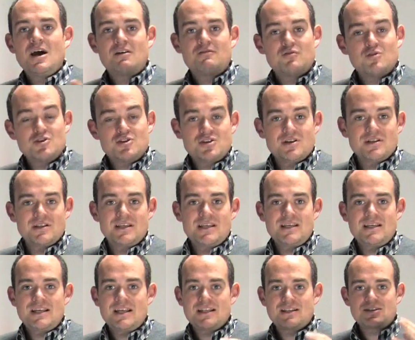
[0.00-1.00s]

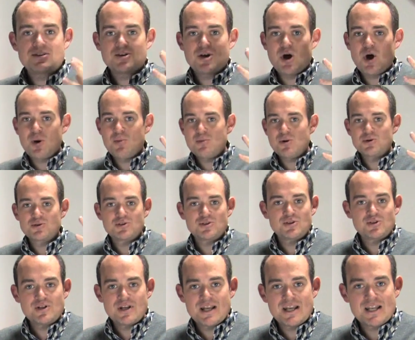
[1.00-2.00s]
Unfortunately, it's almost
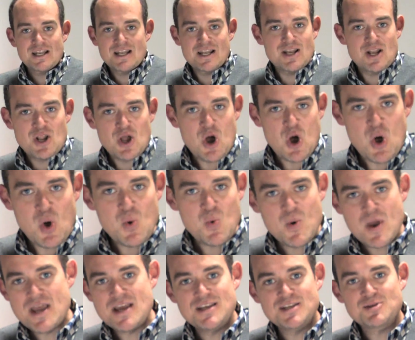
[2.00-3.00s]

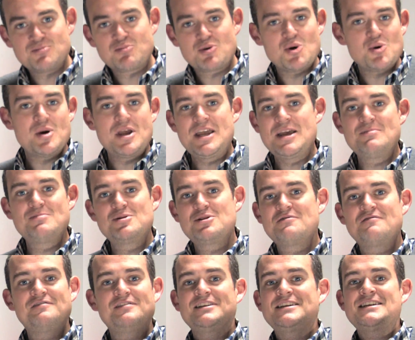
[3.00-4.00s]
always
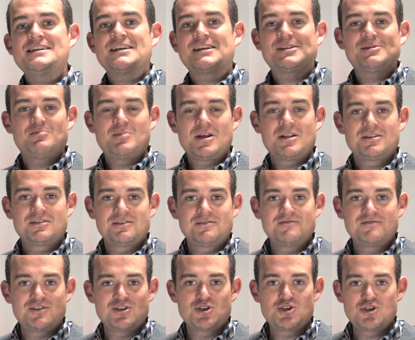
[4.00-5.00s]
prohibitively
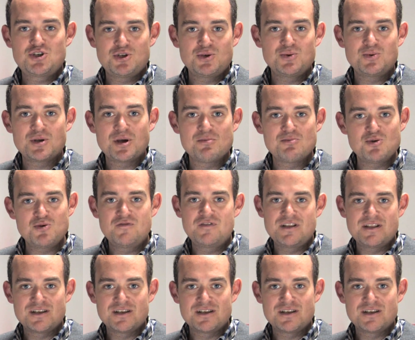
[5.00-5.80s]
expensive to shoot a movie